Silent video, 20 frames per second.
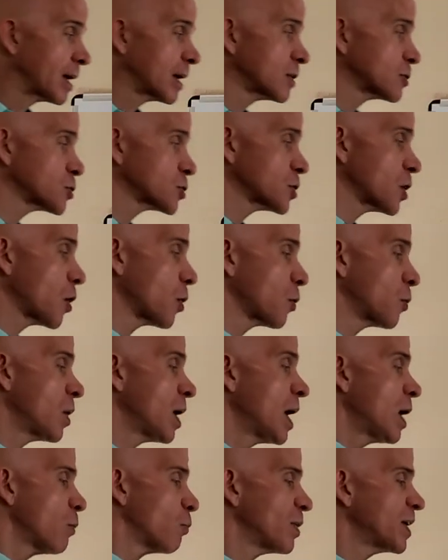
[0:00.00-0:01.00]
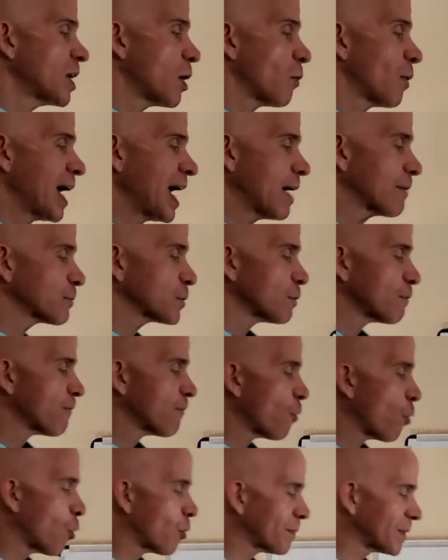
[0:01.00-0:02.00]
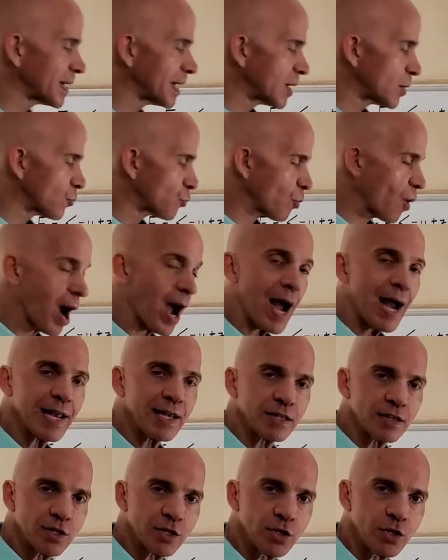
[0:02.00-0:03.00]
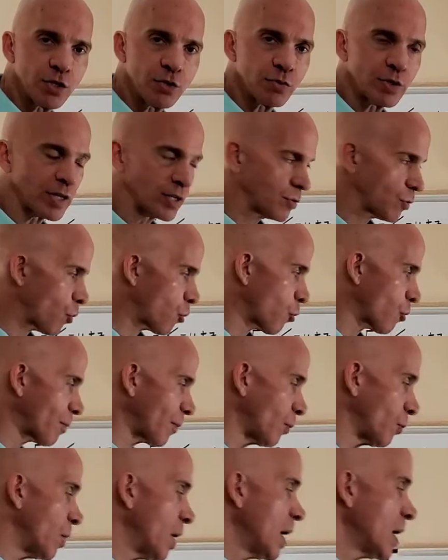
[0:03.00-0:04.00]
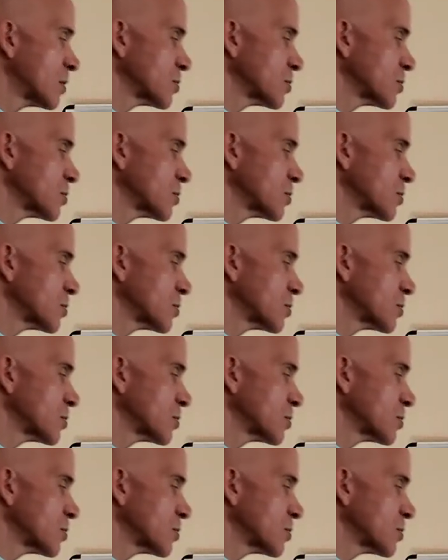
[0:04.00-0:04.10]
So we don't have to formally write the unit normal.